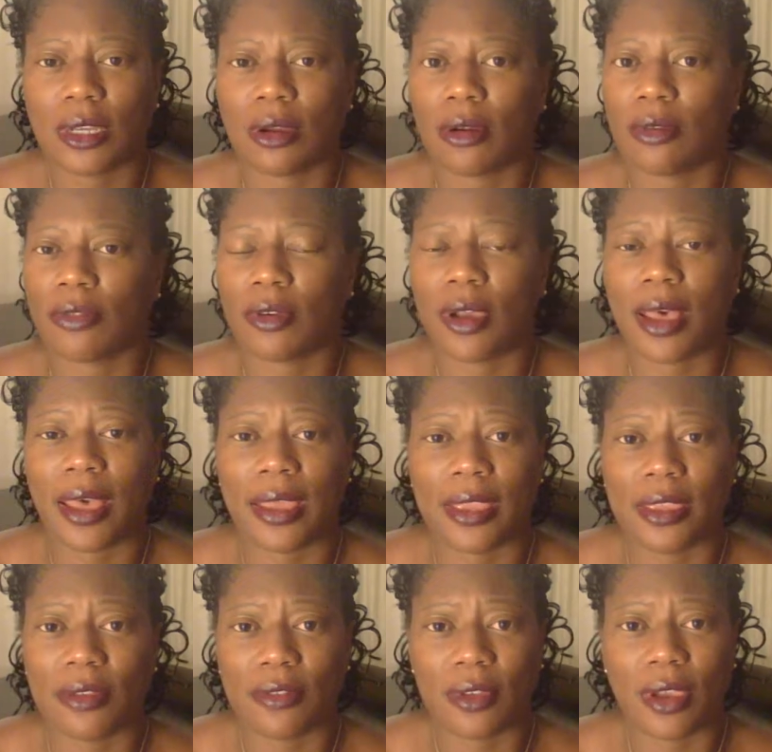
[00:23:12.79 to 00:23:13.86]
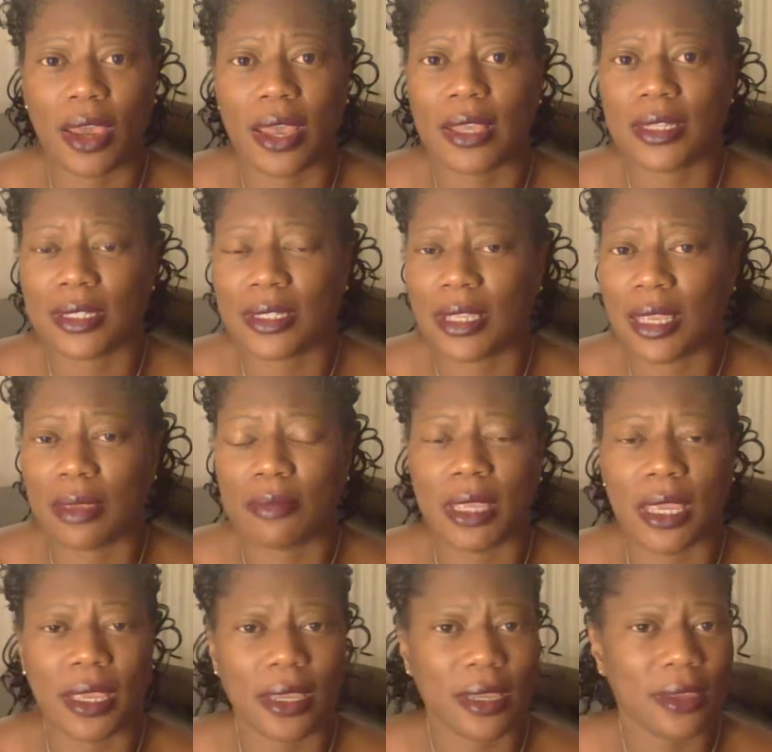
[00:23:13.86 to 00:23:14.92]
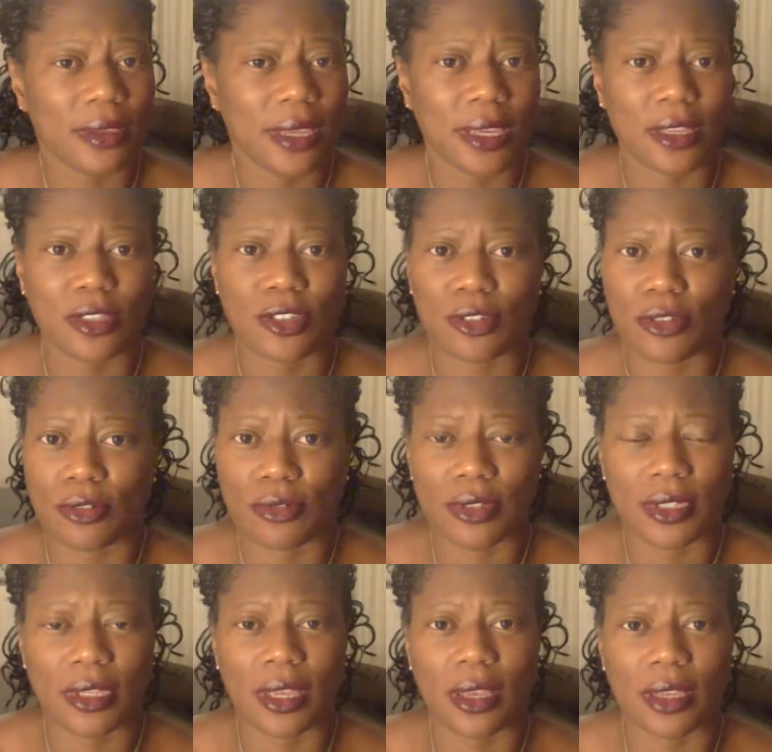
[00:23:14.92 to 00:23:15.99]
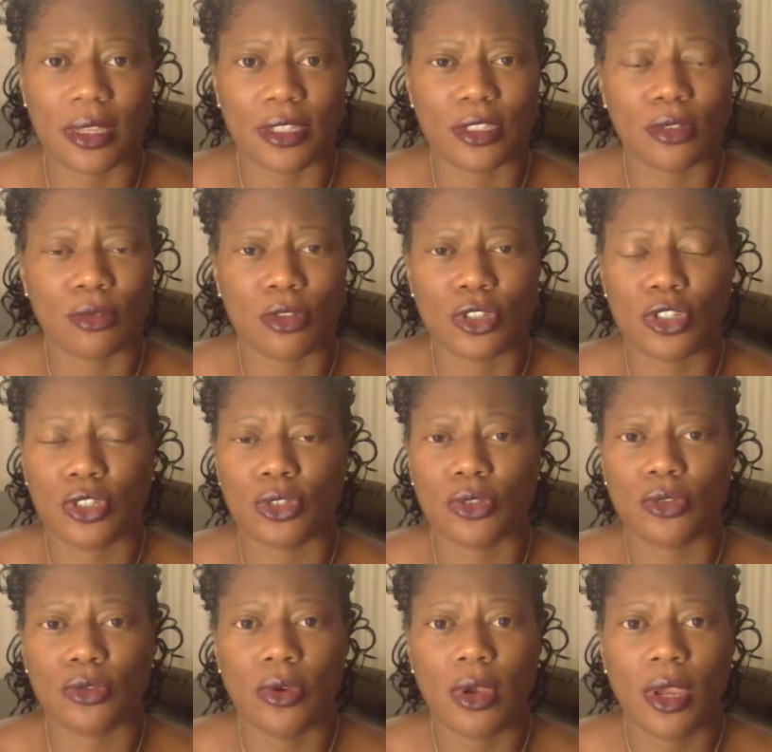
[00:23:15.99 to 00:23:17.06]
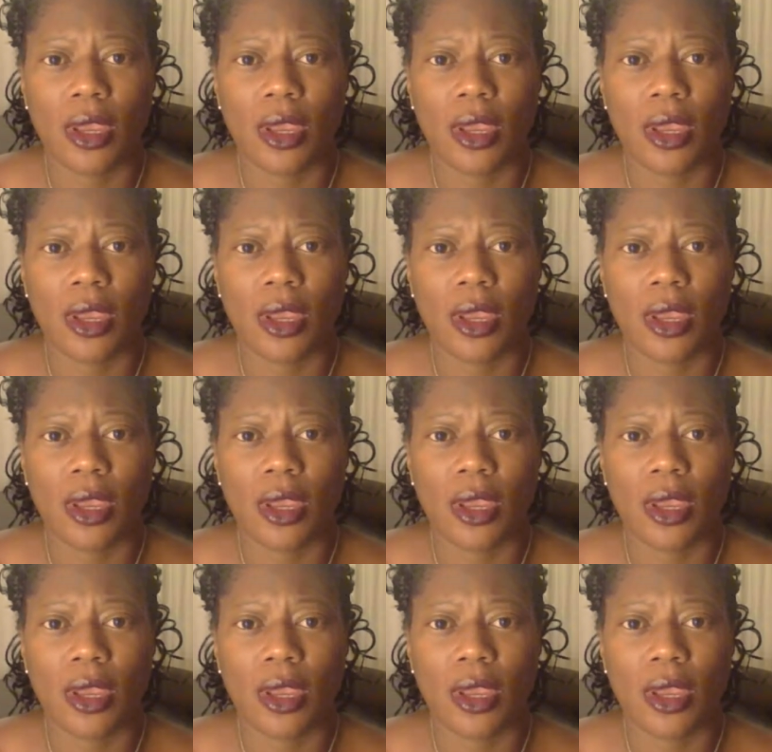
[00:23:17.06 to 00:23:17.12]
However, I give you guys same day answers. As soon as you